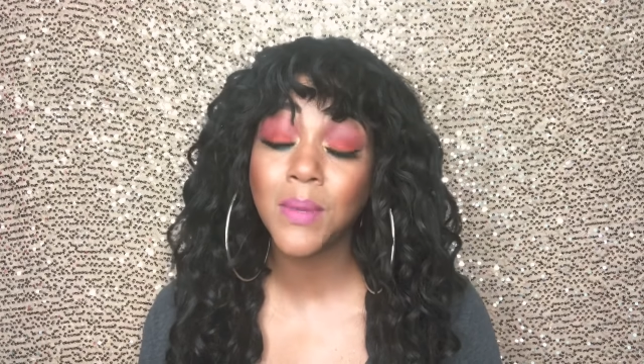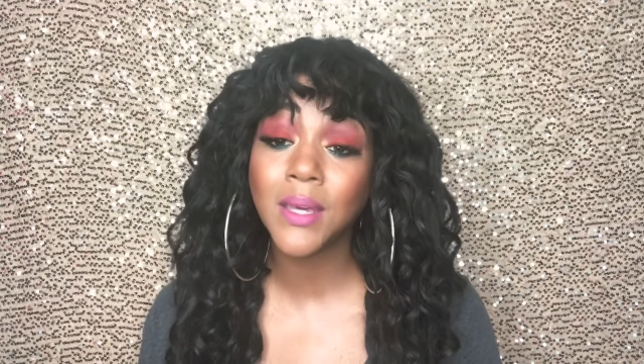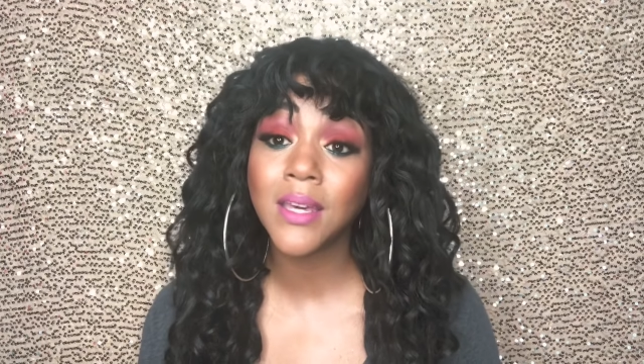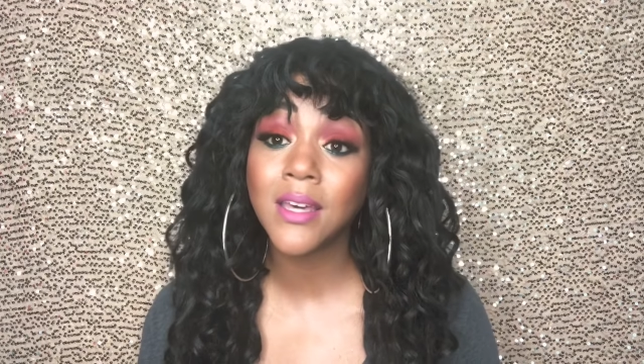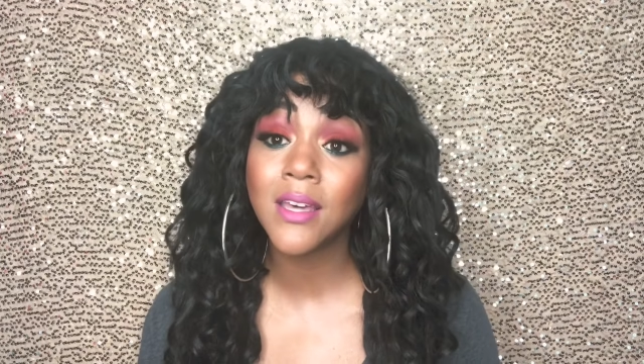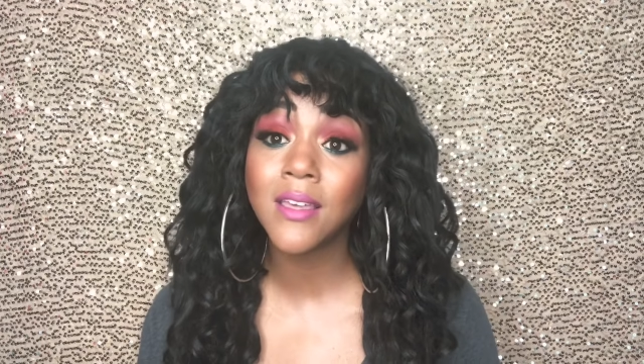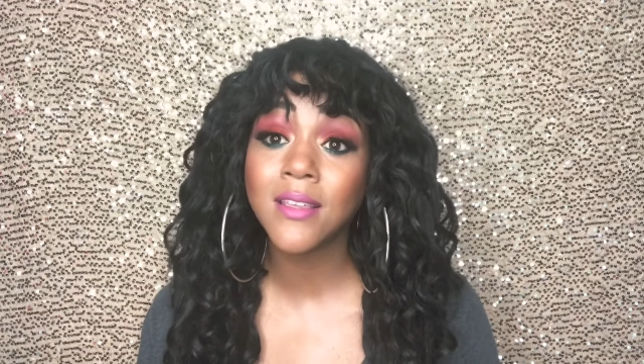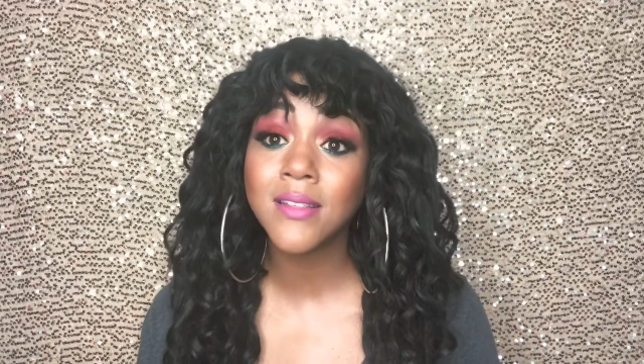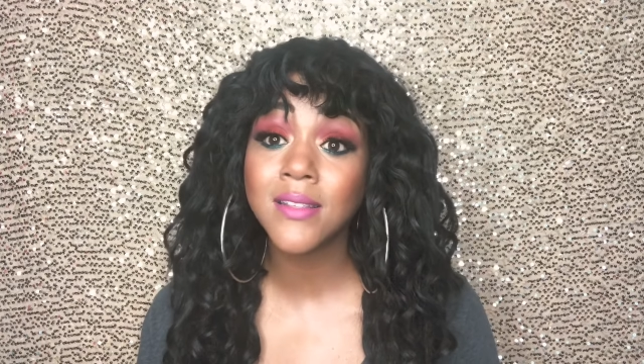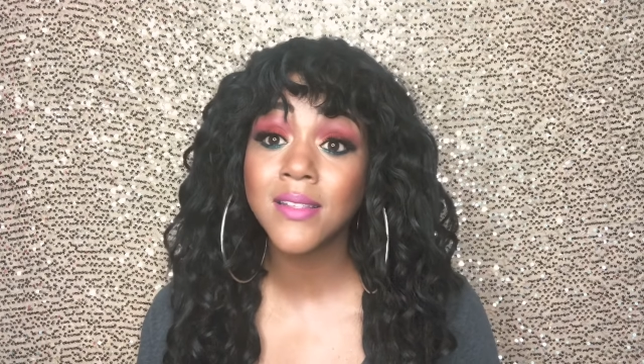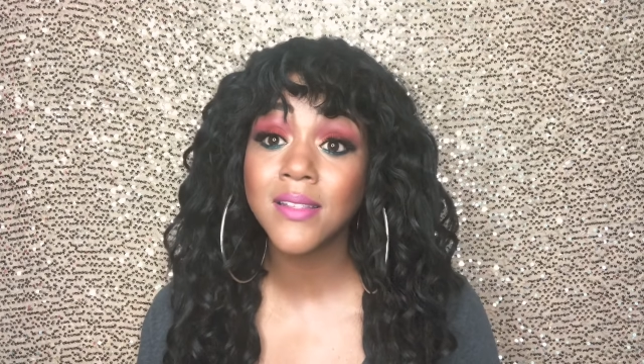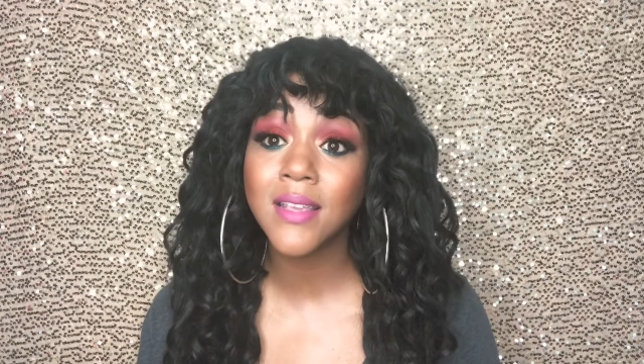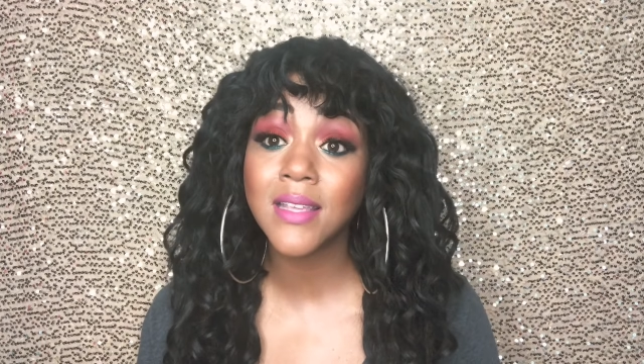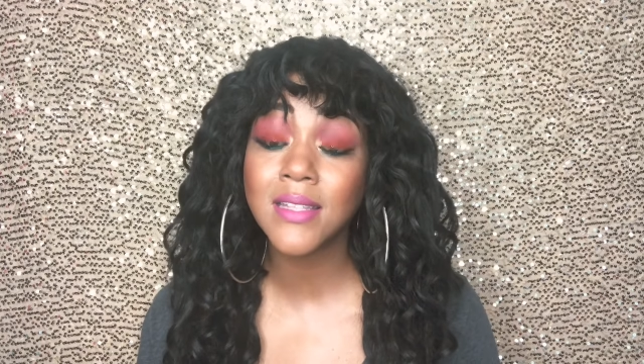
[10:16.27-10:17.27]
because
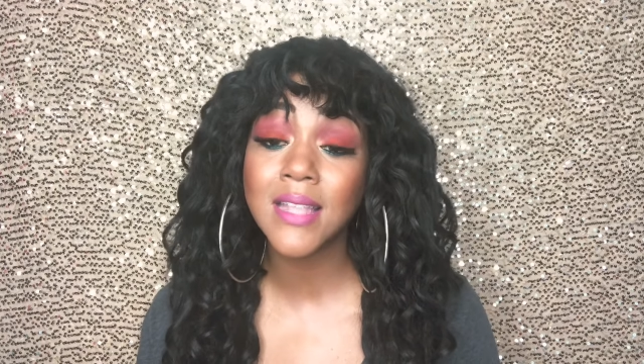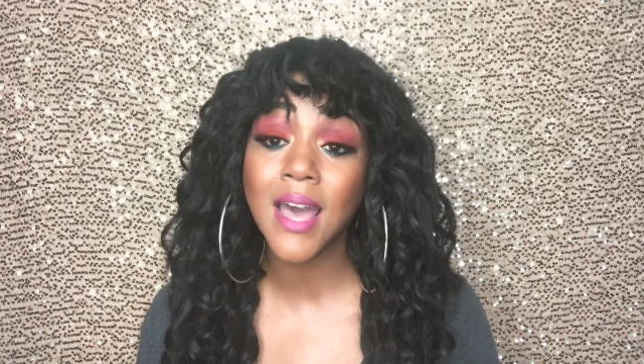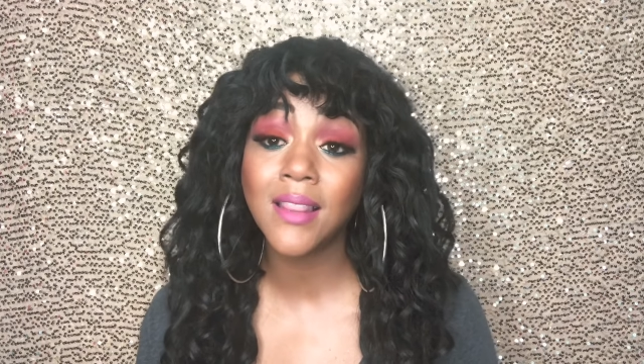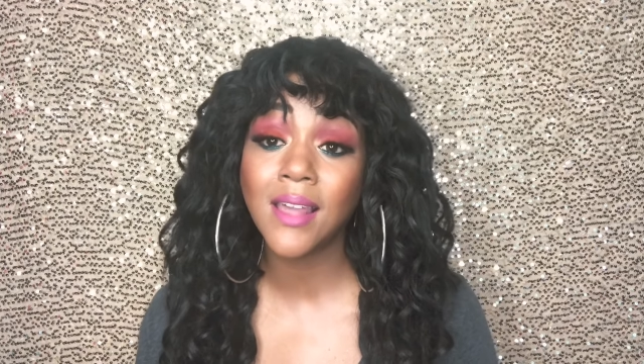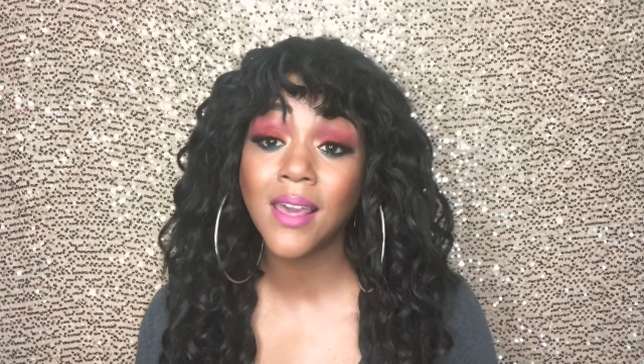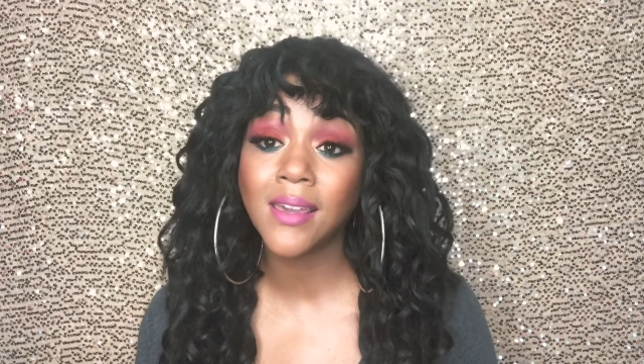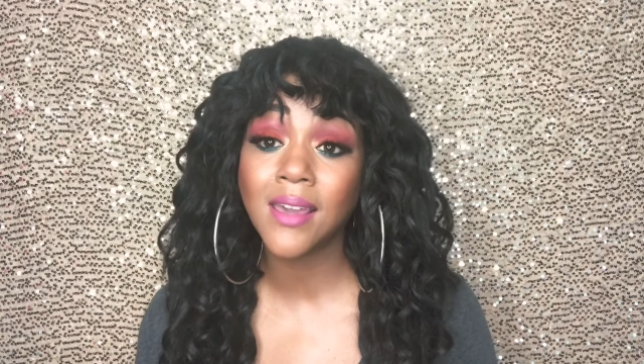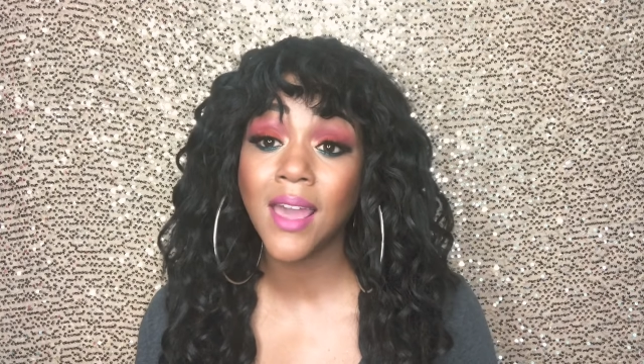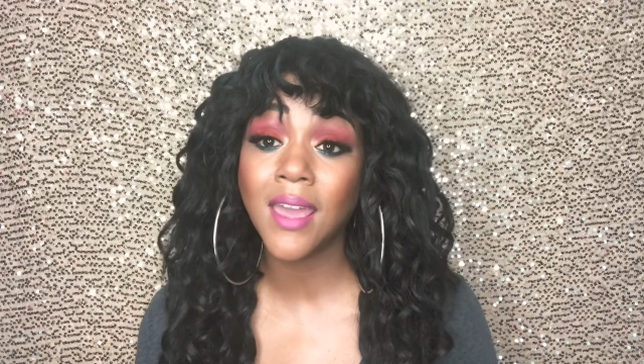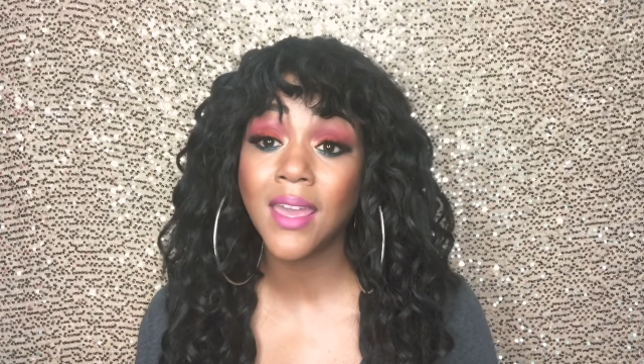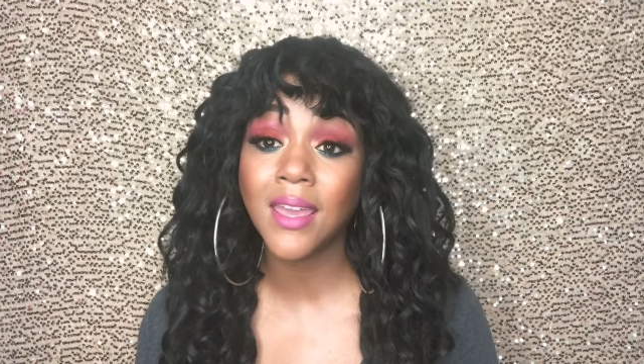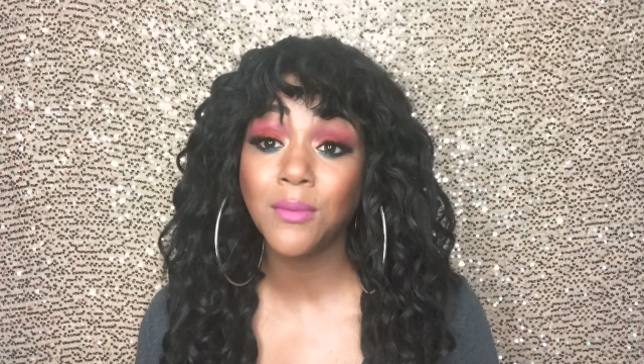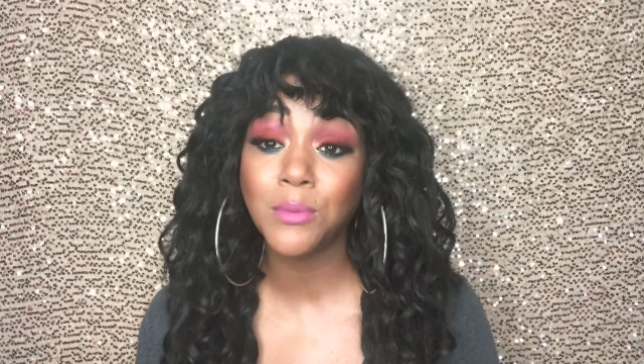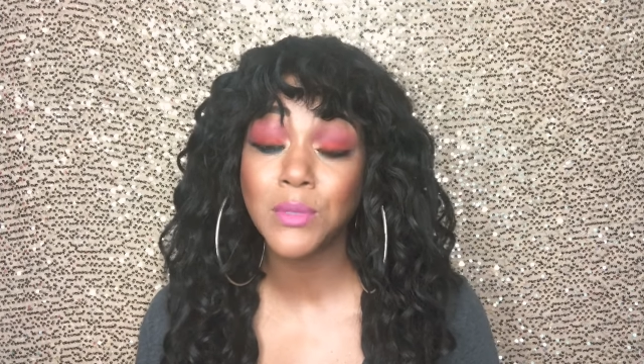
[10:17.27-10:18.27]
it's not like I